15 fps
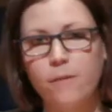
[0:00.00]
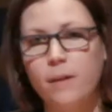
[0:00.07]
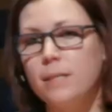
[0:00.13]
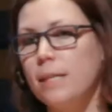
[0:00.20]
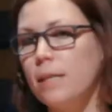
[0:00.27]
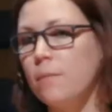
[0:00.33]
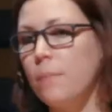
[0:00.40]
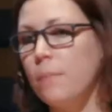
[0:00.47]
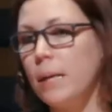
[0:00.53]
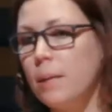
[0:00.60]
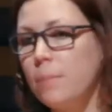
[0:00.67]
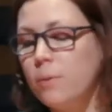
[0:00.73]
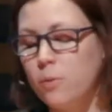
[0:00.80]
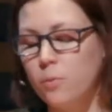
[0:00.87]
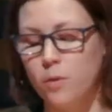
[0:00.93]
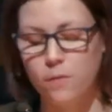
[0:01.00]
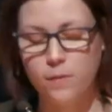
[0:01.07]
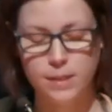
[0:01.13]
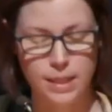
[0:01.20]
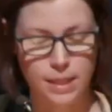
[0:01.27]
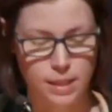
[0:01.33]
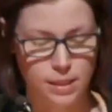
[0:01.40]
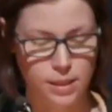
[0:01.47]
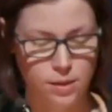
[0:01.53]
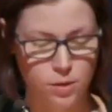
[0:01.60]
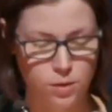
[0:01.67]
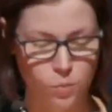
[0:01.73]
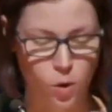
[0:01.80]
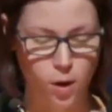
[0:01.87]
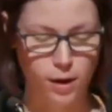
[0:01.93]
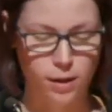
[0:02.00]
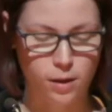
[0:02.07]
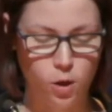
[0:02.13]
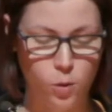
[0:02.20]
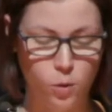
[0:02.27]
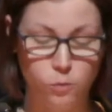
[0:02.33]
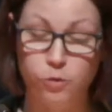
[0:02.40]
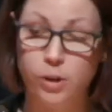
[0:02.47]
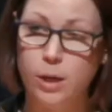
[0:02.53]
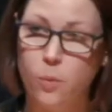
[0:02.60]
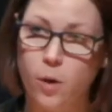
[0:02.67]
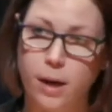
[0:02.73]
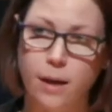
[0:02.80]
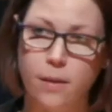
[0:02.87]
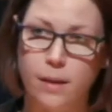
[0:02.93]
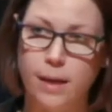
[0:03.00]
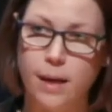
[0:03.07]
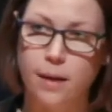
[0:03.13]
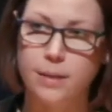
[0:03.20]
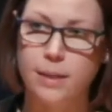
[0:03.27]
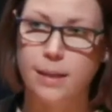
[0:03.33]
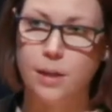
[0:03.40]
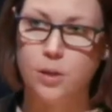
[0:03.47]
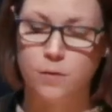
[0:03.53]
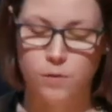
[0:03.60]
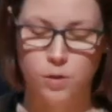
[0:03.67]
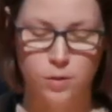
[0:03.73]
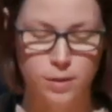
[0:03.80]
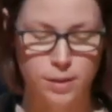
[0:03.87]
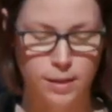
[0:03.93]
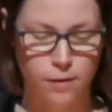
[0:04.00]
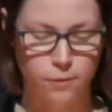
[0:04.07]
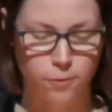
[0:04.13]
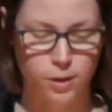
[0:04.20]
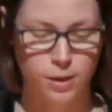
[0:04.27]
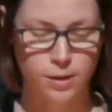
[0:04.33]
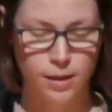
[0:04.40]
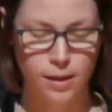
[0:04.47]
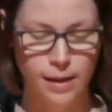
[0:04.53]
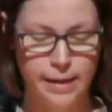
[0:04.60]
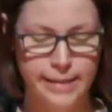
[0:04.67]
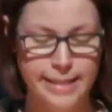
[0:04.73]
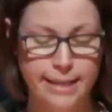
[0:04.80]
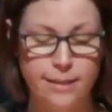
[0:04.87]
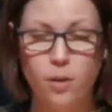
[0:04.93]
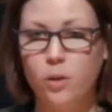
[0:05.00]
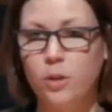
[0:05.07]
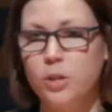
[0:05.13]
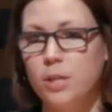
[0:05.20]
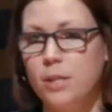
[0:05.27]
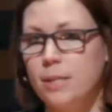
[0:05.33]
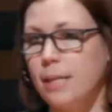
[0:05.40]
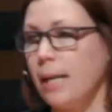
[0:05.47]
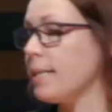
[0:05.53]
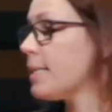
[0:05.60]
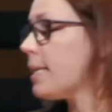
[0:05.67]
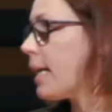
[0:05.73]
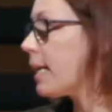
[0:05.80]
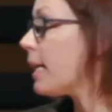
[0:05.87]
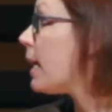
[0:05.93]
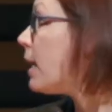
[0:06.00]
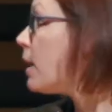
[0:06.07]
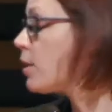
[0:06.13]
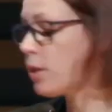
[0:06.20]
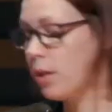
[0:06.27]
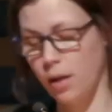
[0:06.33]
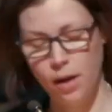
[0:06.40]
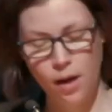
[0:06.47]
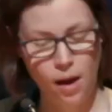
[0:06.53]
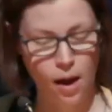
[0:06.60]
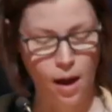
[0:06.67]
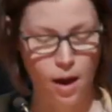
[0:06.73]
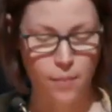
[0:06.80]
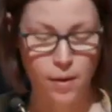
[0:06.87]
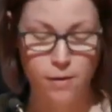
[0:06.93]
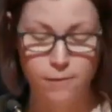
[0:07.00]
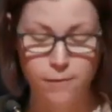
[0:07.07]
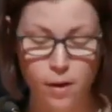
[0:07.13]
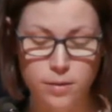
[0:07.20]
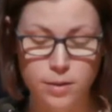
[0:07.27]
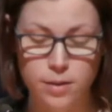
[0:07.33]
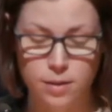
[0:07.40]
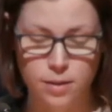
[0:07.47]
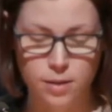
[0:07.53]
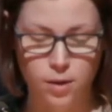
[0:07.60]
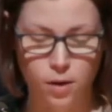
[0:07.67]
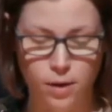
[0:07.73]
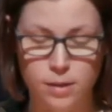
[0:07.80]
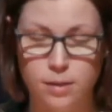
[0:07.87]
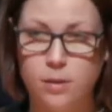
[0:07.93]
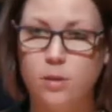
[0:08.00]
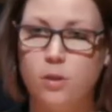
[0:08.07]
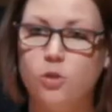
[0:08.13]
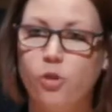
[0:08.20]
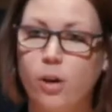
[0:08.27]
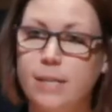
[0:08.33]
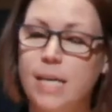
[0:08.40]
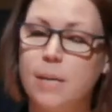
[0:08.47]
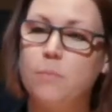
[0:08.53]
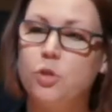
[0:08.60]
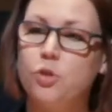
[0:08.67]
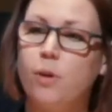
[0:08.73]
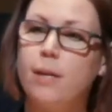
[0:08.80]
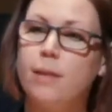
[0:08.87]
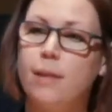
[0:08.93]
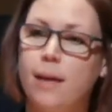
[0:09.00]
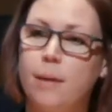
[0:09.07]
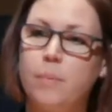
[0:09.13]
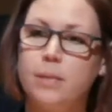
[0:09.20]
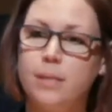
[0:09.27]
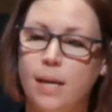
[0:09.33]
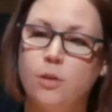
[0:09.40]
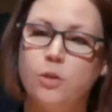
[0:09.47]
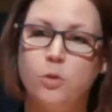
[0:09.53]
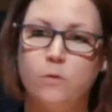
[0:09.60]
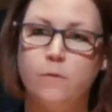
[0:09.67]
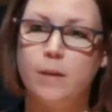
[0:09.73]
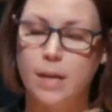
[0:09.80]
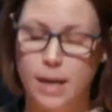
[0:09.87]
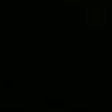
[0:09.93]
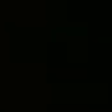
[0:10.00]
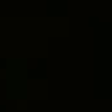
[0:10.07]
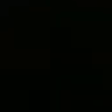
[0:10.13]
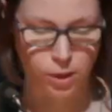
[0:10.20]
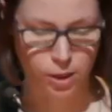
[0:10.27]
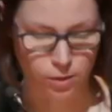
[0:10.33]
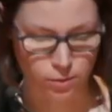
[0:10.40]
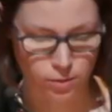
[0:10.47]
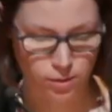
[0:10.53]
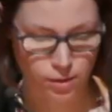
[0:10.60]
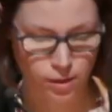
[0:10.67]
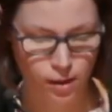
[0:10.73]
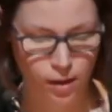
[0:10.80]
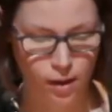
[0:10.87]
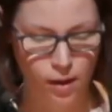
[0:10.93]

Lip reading: funding the people and the facilities who are really working at the cutting edge of new discoveries, technologies and techniques and advances in science to try and demonstrate their potential for clinical use.